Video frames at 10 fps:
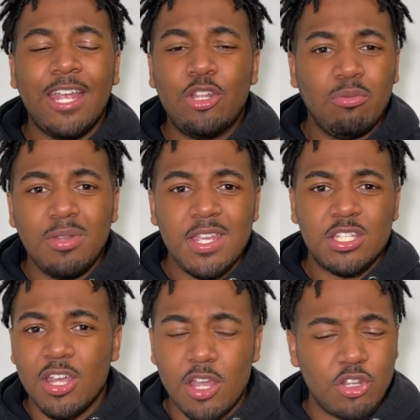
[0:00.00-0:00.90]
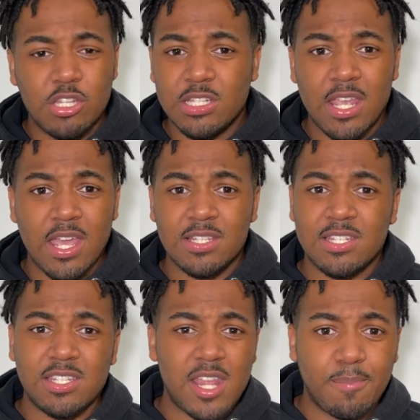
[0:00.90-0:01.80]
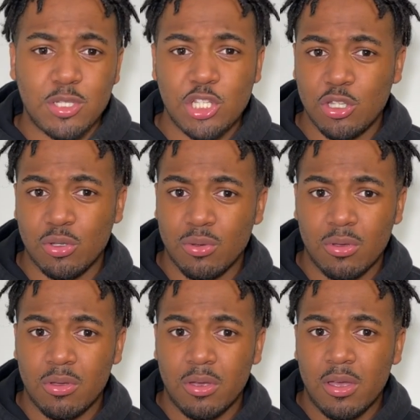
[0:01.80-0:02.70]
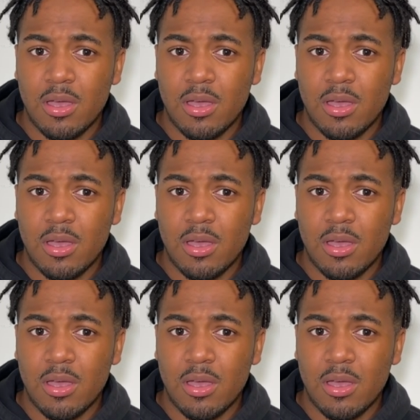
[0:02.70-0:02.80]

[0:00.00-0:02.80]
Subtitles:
I don't need to understand step 2.